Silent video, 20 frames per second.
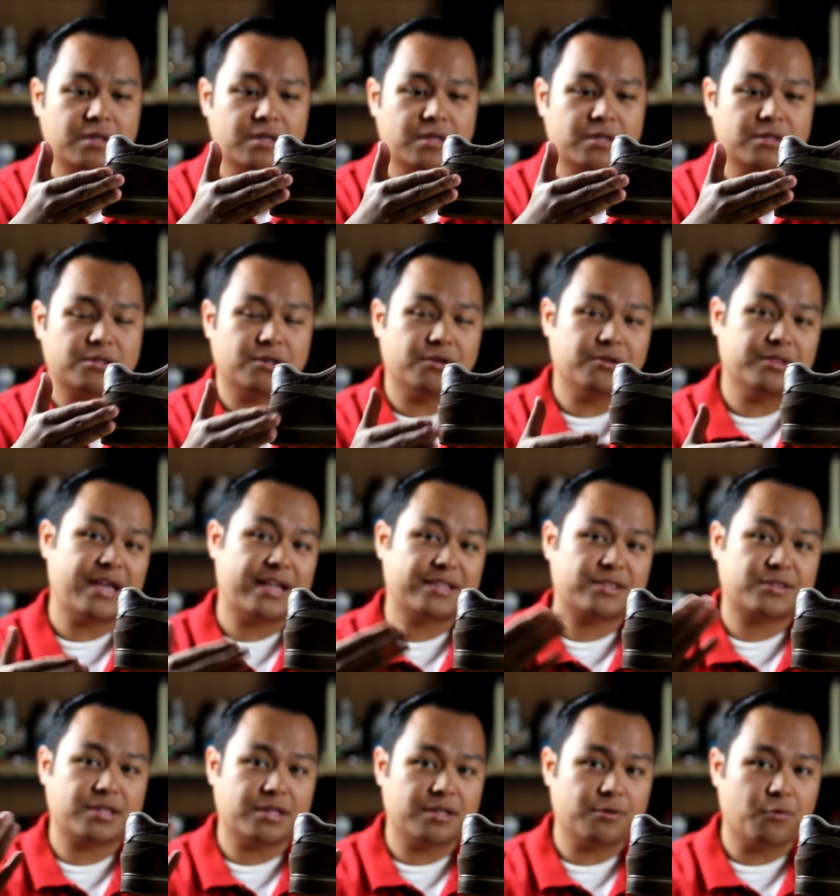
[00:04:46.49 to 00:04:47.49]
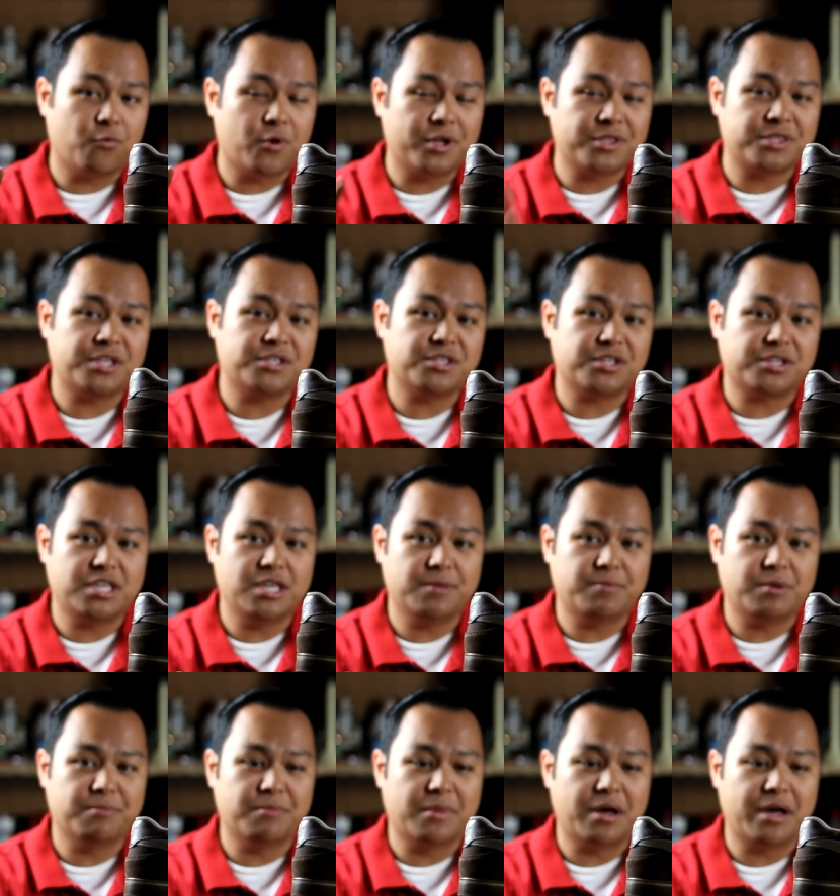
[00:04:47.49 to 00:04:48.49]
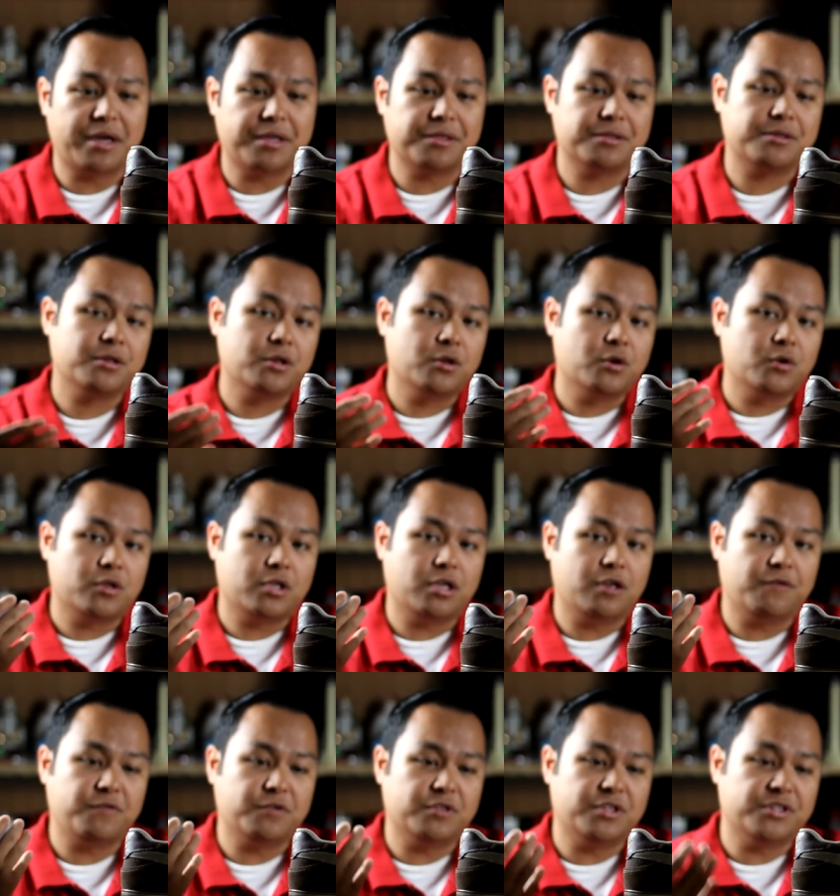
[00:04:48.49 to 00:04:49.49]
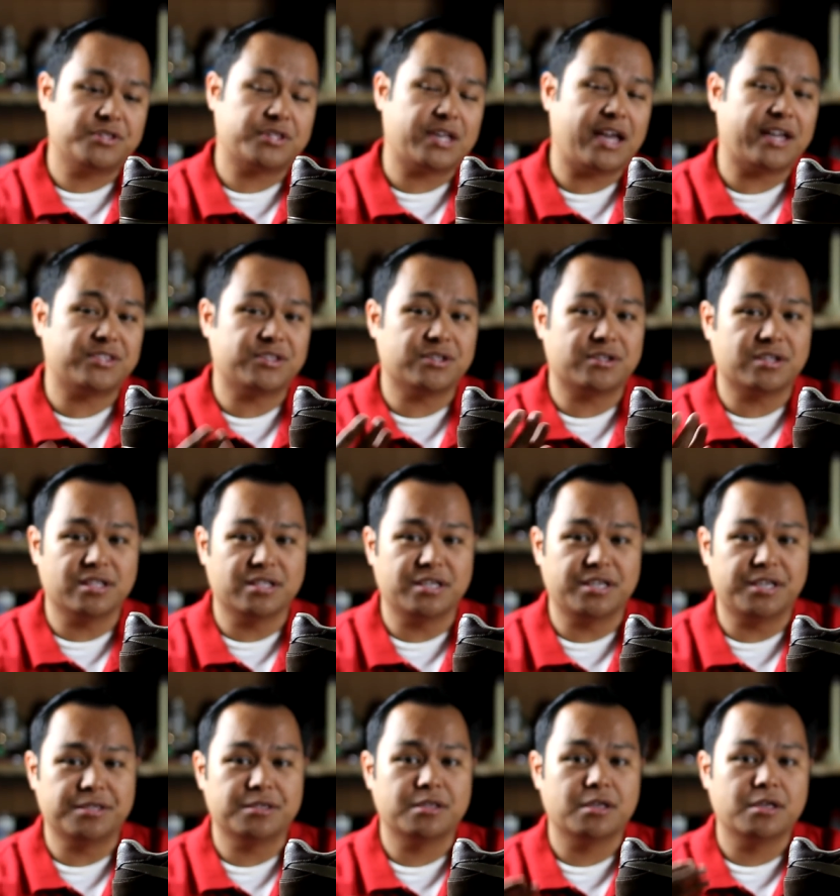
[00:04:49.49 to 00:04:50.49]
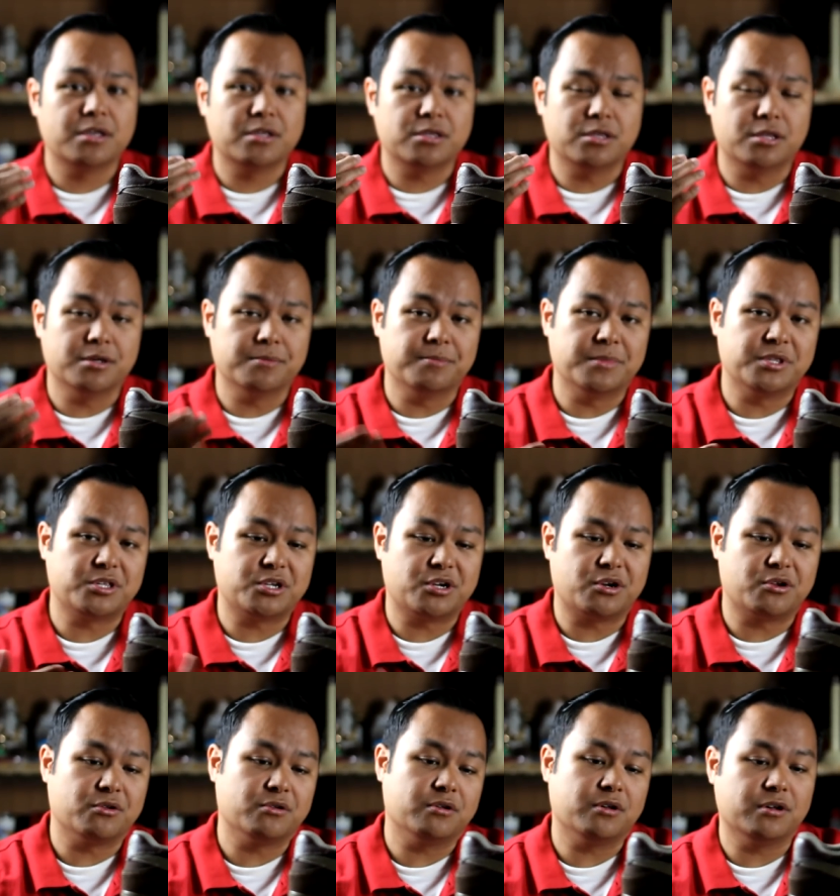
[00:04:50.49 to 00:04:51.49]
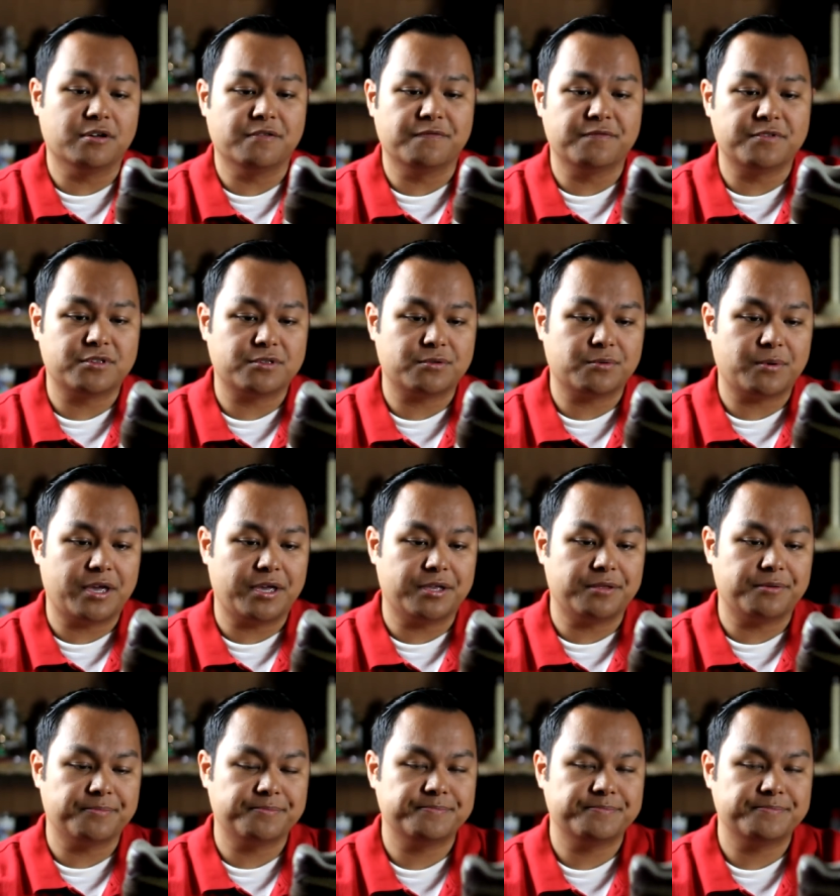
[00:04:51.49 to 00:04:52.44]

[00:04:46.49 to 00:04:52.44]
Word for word: So that's one thing to keep in mind if you decide to clean the material of suede.